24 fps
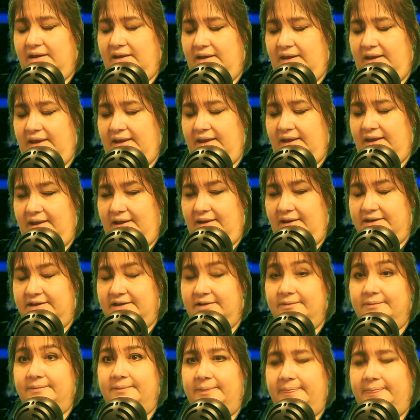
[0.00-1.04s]
And
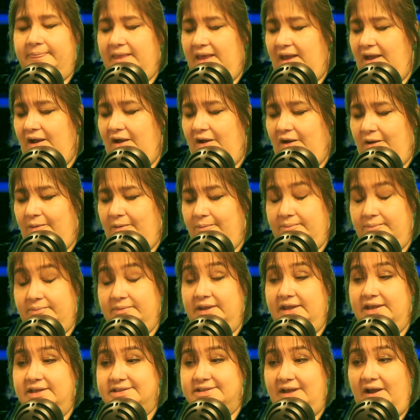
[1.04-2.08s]

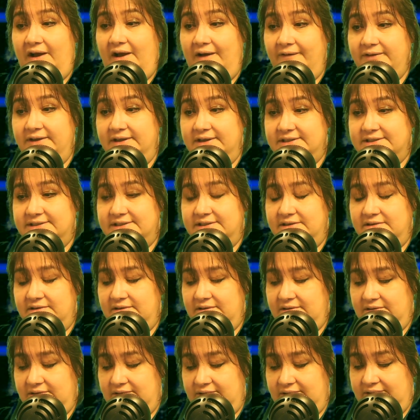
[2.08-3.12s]
it's obvious
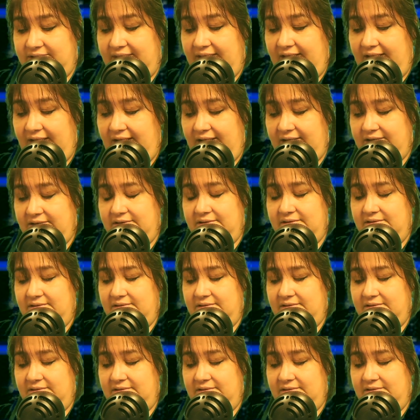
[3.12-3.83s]
that